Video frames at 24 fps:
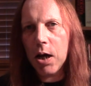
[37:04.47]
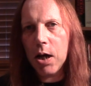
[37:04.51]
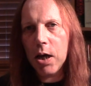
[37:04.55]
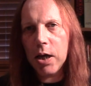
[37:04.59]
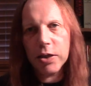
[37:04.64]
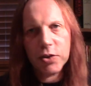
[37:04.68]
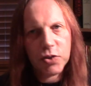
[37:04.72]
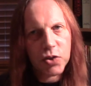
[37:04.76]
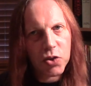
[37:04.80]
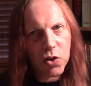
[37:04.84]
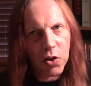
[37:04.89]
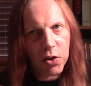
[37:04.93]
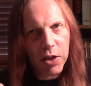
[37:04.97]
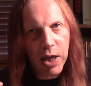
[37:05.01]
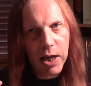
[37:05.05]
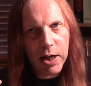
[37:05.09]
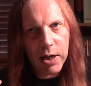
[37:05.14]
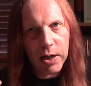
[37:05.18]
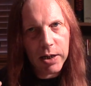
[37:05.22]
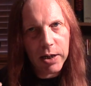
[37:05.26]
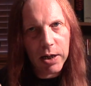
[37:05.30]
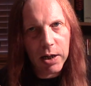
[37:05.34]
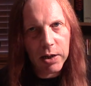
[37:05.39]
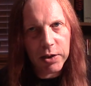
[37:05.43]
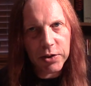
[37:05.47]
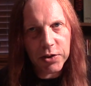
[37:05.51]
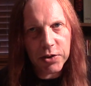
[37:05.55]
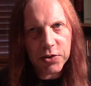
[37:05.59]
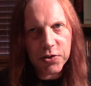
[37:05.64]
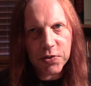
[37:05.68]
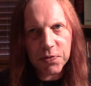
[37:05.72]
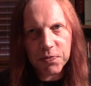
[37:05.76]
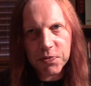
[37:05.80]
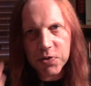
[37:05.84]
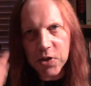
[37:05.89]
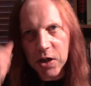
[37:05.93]
It's got that
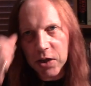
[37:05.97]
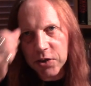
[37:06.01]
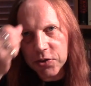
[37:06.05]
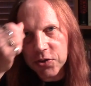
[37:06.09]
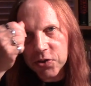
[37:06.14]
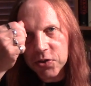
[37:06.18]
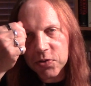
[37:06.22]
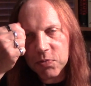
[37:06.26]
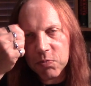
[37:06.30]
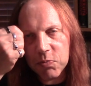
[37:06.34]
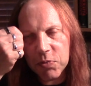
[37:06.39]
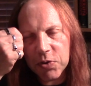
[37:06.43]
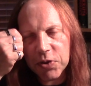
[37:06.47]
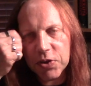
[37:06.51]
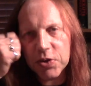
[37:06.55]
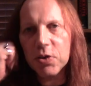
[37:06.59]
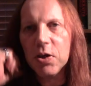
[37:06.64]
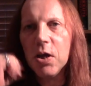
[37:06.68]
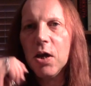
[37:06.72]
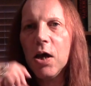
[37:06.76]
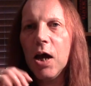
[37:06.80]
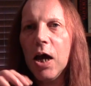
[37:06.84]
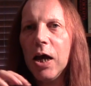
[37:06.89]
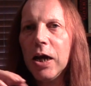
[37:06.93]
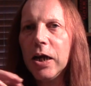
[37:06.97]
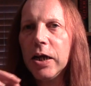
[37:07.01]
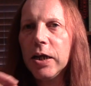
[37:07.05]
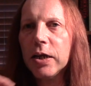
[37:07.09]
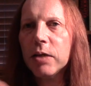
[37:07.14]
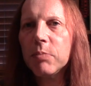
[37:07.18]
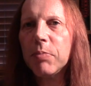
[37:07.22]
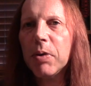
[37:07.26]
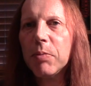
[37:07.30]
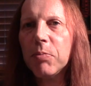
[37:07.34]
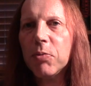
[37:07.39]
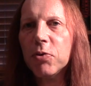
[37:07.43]
lightness of touch with a
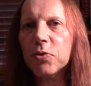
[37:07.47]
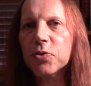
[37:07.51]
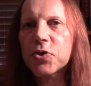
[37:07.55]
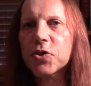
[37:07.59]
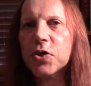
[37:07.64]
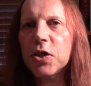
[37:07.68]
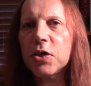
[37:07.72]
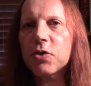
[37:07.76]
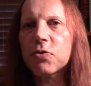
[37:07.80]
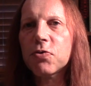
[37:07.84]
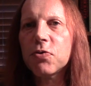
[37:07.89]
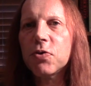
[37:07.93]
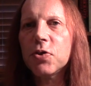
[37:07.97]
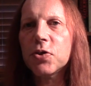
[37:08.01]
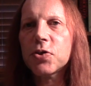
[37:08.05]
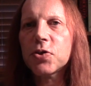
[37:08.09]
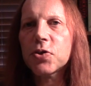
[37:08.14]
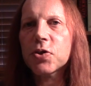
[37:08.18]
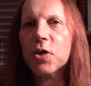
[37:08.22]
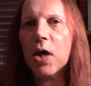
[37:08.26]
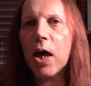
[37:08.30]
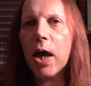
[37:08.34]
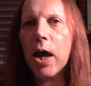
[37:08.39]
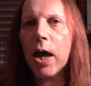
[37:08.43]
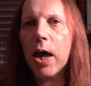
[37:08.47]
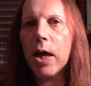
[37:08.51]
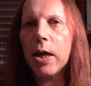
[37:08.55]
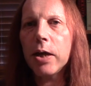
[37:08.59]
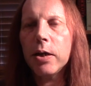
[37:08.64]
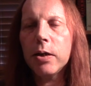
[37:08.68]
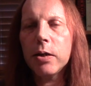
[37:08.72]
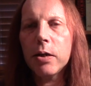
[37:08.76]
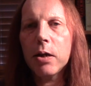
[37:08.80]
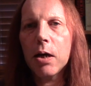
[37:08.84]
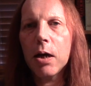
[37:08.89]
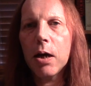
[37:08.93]
little bit more citrus,
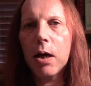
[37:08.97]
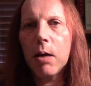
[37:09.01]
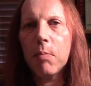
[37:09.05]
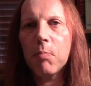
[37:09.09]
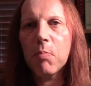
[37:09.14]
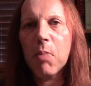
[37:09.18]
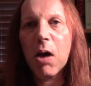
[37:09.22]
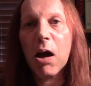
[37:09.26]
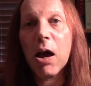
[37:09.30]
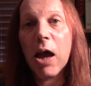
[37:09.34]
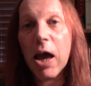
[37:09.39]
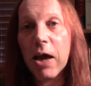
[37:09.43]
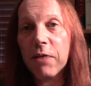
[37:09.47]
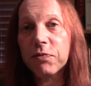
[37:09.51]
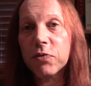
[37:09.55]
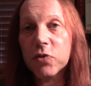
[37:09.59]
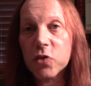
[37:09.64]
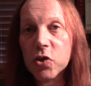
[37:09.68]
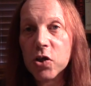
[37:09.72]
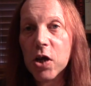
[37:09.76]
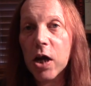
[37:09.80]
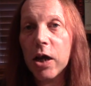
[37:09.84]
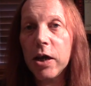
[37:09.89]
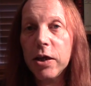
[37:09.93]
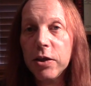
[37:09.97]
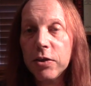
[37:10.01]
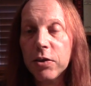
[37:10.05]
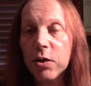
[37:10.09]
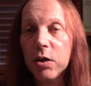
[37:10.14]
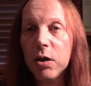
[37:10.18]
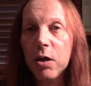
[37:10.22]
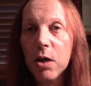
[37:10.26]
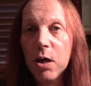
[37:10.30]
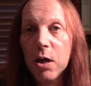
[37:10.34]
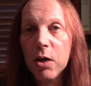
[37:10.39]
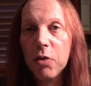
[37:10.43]
and I have to say
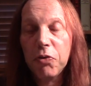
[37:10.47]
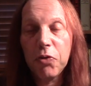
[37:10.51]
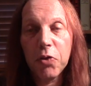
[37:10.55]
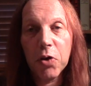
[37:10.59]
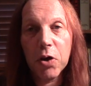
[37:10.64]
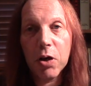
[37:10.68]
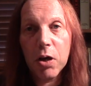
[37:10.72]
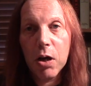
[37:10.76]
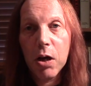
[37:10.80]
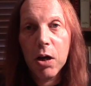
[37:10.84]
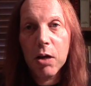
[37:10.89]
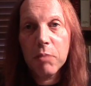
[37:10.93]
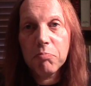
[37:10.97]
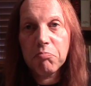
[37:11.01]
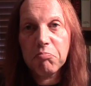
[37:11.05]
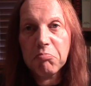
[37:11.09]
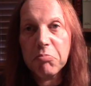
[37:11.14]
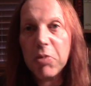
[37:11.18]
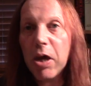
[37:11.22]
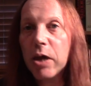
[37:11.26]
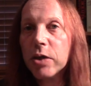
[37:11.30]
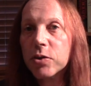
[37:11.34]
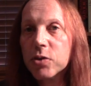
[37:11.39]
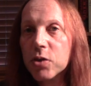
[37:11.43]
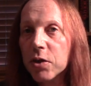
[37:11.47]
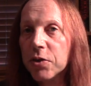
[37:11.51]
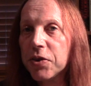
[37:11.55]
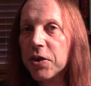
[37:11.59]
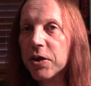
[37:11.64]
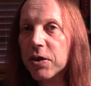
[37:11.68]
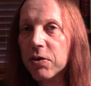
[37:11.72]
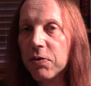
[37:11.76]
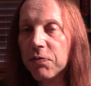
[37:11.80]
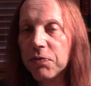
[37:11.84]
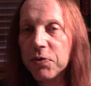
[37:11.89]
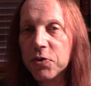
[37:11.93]
that yes, I
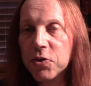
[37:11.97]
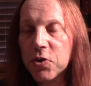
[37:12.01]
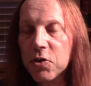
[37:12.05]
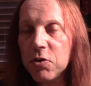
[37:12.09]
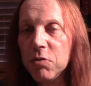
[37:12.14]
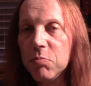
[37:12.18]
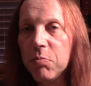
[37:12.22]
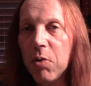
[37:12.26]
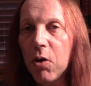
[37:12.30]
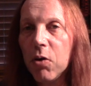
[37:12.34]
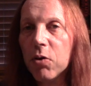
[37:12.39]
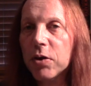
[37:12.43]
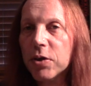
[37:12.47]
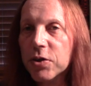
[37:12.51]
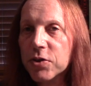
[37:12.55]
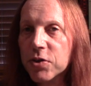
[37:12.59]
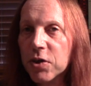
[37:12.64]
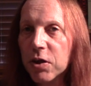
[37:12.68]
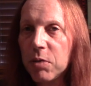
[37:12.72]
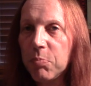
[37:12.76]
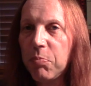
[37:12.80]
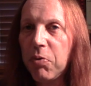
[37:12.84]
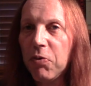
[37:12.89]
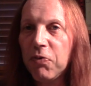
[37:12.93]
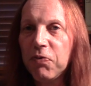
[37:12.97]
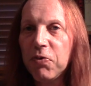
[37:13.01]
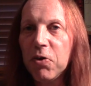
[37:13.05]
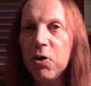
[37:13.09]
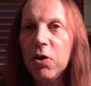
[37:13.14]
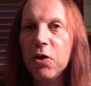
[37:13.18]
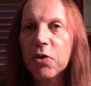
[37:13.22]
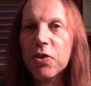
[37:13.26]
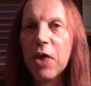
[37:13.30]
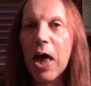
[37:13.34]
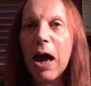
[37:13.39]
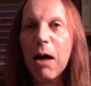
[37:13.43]
think of the two bottlings I
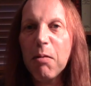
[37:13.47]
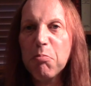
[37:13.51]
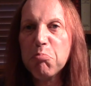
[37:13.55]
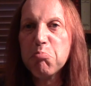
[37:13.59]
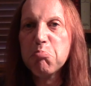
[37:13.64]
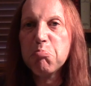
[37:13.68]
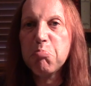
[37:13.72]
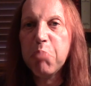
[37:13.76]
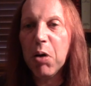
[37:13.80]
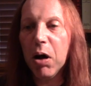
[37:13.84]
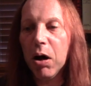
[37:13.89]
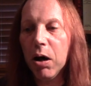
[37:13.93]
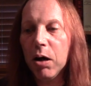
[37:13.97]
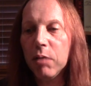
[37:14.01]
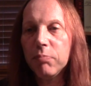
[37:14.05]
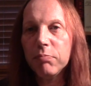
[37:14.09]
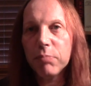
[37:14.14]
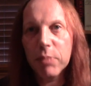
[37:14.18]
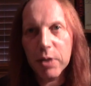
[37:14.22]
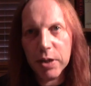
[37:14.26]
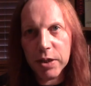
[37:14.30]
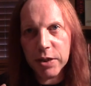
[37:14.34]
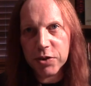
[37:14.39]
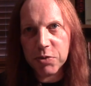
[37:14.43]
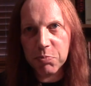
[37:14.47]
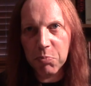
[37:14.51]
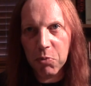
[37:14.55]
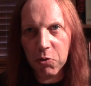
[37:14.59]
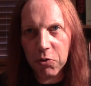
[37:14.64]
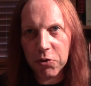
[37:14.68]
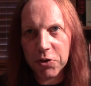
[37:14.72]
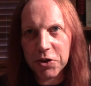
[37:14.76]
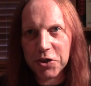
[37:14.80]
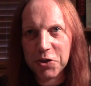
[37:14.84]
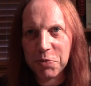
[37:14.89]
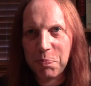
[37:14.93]
prefer that, but it's
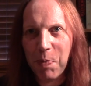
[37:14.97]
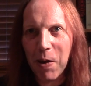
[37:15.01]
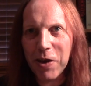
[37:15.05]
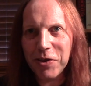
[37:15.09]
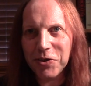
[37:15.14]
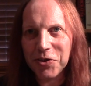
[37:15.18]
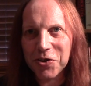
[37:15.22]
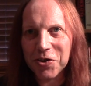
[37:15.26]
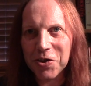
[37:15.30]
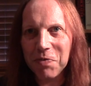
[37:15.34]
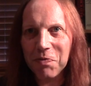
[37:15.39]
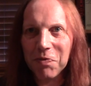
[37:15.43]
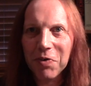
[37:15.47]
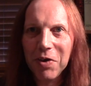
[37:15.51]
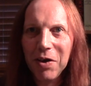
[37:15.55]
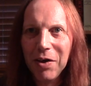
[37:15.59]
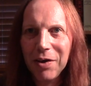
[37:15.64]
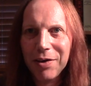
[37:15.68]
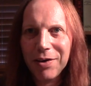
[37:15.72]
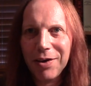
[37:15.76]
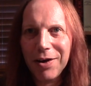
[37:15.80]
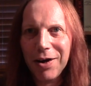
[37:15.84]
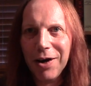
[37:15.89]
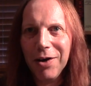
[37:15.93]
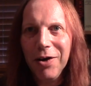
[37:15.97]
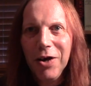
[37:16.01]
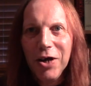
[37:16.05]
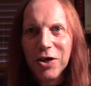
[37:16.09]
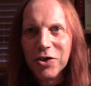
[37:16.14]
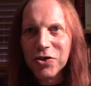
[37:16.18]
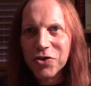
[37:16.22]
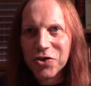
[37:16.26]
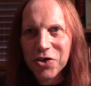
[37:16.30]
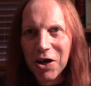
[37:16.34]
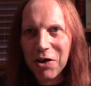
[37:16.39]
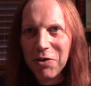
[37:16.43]
more expensive, you know,
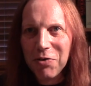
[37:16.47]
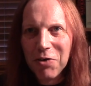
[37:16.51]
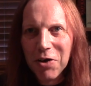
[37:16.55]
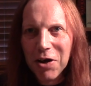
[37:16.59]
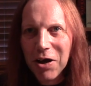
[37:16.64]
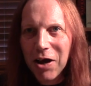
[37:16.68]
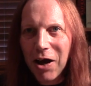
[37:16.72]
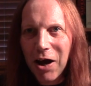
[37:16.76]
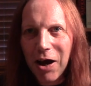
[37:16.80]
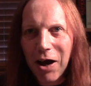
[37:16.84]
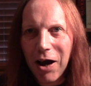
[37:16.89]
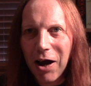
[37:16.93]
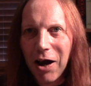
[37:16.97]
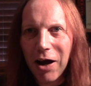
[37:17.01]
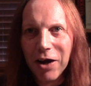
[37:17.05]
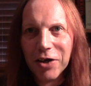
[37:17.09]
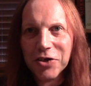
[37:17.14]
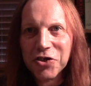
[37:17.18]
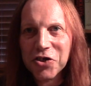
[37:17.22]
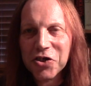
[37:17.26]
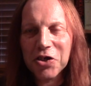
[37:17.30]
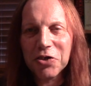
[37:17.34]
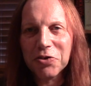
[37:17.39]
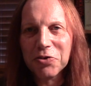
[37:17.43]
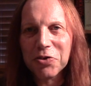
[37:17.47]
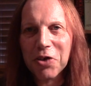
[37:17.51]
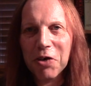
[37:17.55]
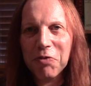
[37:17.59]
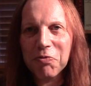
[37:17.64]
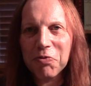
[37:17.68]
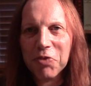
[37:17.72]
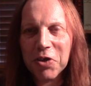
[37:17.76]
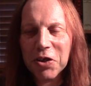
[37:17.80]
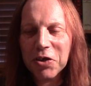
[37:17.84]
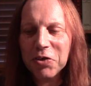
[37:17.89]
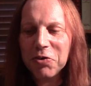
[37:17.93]
so I still
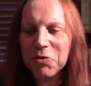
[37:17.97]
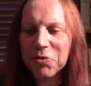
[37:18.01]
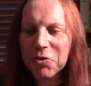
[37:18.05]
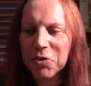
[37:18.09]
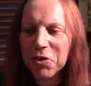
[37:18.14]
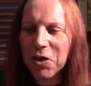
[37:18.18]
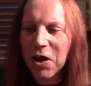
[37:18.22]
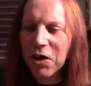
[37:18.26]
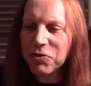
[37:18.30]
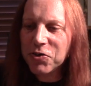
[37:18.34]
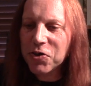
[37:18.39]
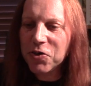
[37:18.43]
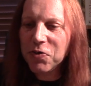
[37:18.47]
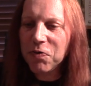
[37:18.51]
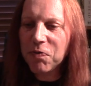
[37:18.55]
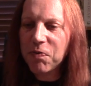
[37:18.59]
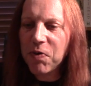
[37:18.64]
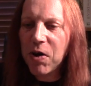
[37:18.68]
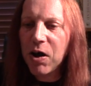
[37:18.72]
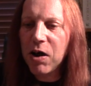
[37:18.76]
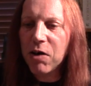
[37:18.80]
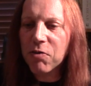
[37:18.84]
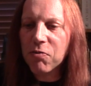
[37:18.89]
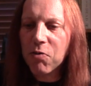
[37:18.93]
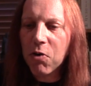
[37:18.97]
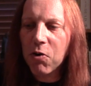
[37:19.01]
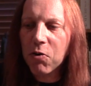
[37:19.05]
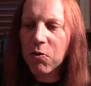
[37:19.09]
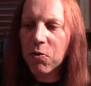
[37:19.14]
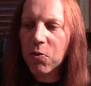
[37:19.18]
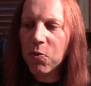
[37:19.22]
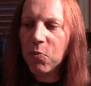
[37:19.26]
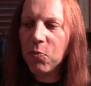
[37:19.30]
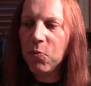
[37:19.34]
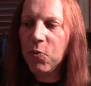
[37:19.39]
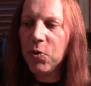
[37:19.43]
don't think you can go too far
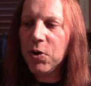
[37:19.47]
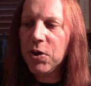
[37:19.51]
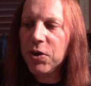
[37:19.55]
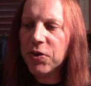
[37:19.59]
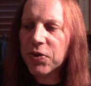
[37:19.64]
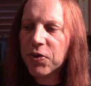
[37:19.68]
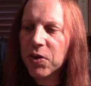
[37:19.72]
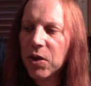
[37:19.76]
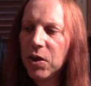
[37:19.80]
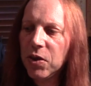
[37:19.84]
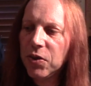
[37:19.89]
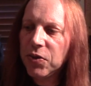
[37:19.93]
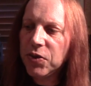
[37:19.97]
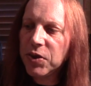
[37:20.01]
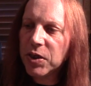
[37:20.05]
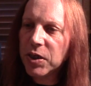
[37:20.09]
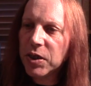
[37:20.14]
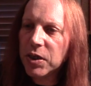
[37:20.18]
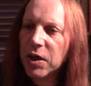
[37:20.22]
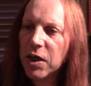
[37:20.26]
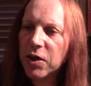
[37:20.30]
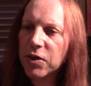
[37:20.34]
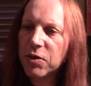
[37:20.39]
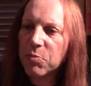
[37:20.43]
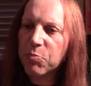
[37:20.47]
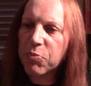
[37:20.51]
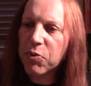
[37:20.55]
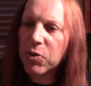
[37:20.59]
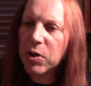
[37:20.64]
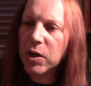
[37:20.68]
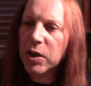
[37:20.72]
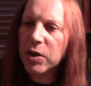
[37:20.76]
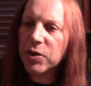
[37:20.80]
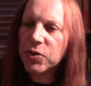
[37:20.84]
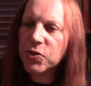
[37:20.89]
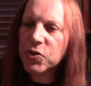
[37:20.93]
wrong with the
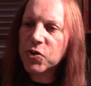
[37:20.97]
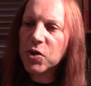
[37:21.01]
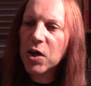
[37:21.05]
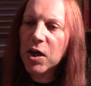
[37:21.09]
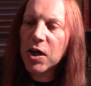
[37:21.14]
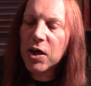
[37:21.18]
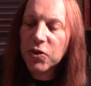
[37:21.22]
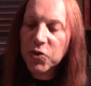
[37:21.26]
Brilliance.